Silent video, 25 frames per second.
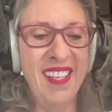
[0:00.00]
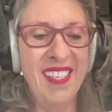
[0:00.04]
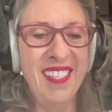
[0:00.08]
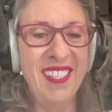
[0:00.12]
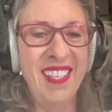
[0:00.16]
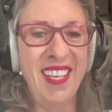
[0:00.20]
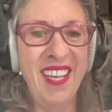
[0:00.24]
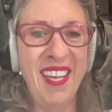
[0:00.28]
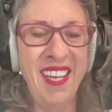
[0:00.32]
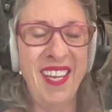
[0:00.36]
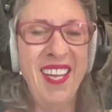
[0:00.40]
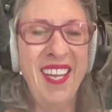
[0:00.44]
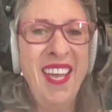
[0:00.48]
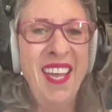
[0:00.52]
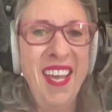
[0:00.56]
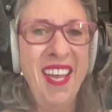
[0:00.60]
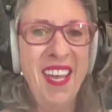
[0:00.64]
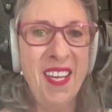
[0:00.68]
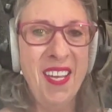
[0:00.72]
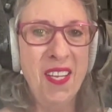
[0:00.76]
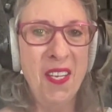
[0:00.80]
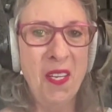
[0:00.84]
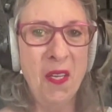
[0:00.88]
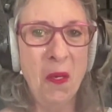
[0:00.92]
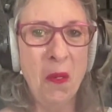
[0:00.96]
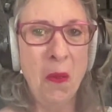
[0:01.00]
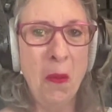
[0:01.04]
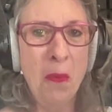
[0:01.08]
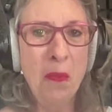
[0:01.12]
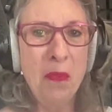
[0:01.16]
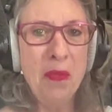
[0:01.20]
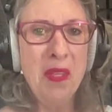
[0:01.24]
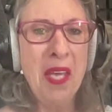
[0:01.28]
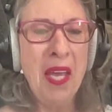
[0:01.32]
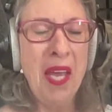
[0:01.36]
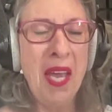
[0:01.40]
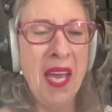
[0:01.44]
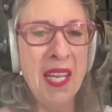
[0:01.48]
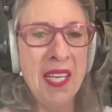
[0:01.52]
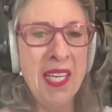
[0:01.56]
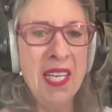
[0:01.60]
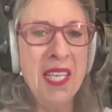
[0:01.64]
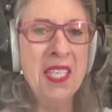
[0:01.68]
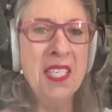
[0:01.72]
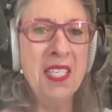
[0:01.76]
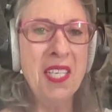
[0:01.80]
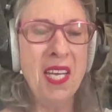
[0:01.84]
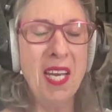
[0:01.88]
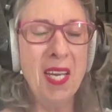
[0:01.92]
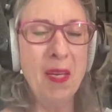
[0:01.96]
say, you know,
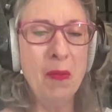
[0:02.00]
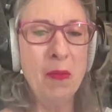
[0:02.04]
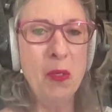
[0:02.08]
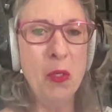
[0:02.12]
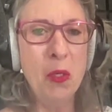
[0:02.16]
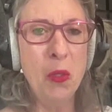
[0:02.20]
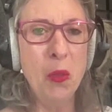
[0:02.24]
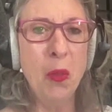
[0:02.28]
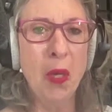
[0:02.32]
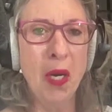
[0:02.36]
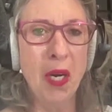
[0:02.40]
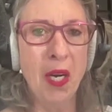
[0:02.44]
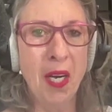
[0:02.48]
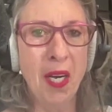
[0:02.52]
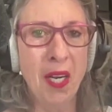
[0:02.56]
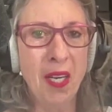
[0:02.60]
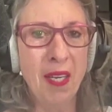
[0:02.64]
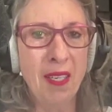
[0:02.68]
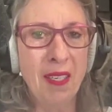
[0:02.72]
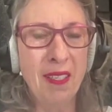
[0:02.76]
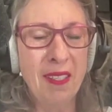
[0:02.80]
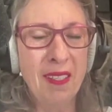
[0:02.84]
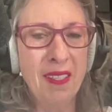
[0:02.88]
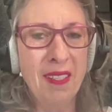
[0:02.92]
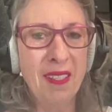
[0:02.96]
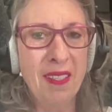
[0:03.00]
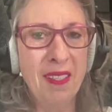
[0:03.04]
anytime you are